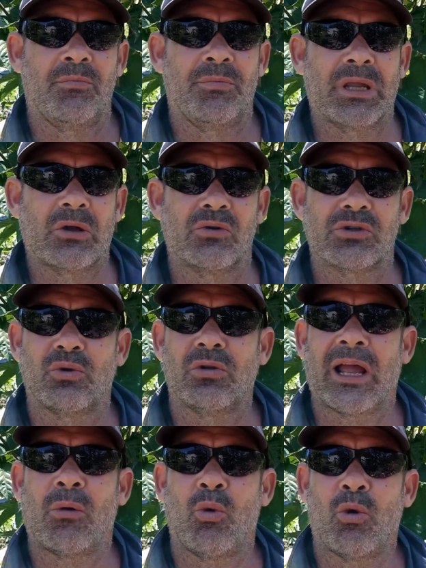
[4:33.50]
because
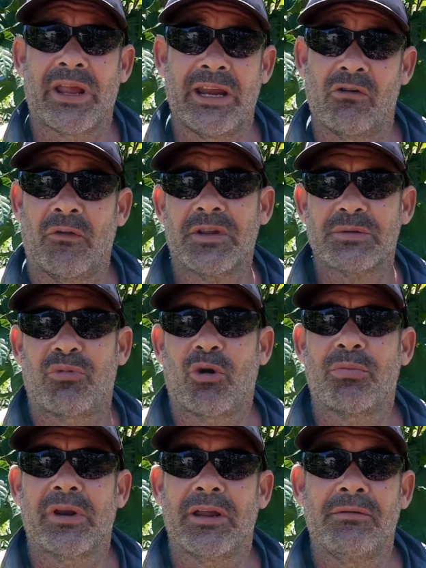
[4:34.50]
all our water here on this
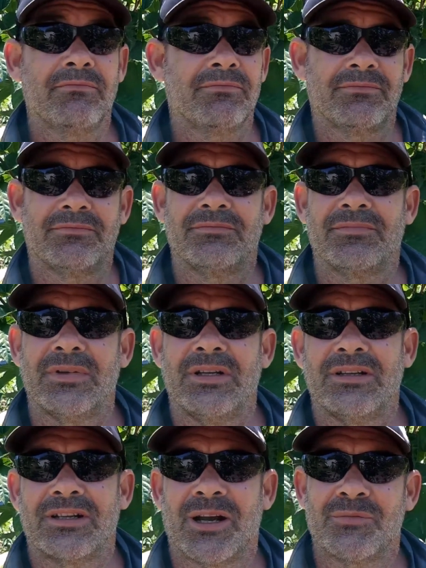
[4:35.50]
property
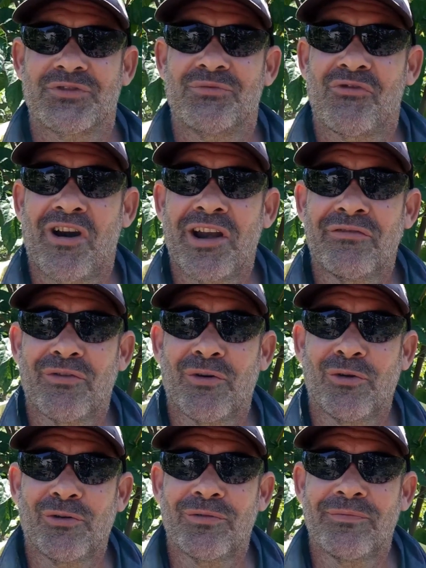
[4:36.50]
comes from
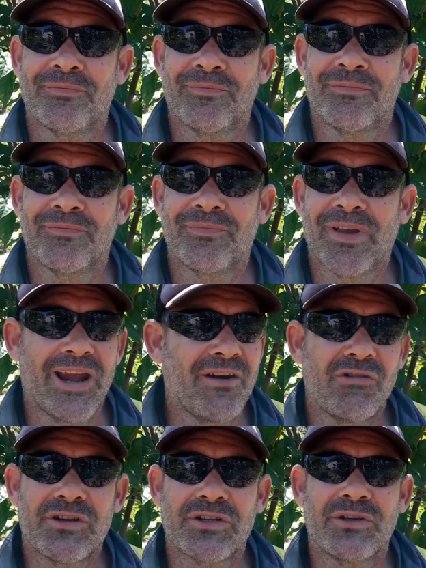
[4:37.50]
rainfall.
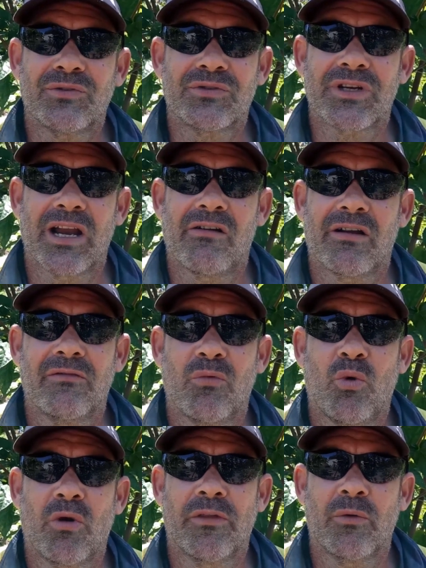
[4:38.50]
Every single skerrick of
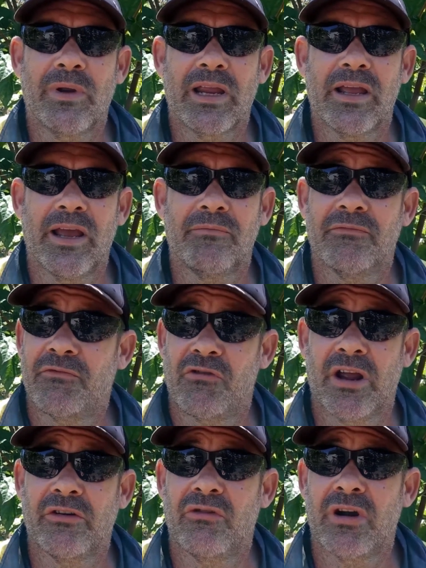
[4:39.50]
water that we get
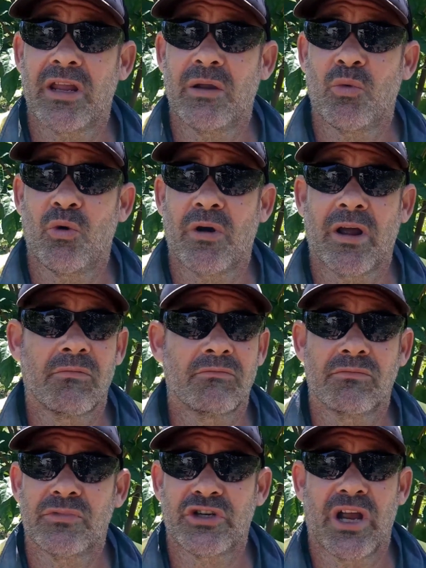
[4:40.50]
for our drinking water,
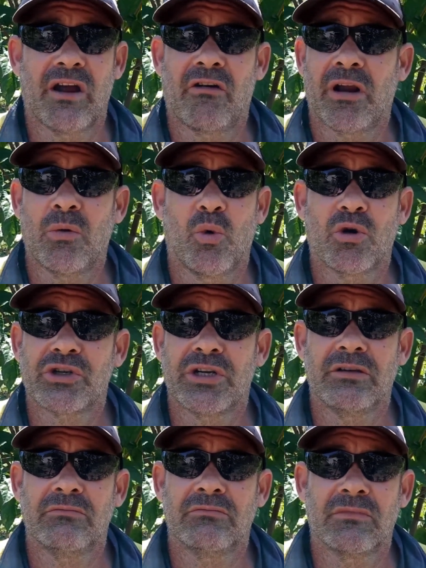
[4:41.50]
showering,
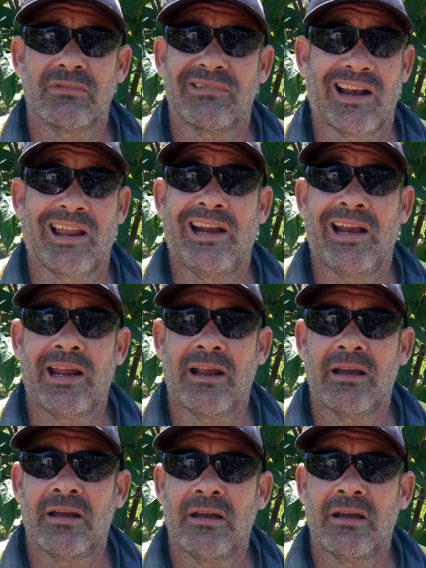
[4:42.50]
washing, cleaning,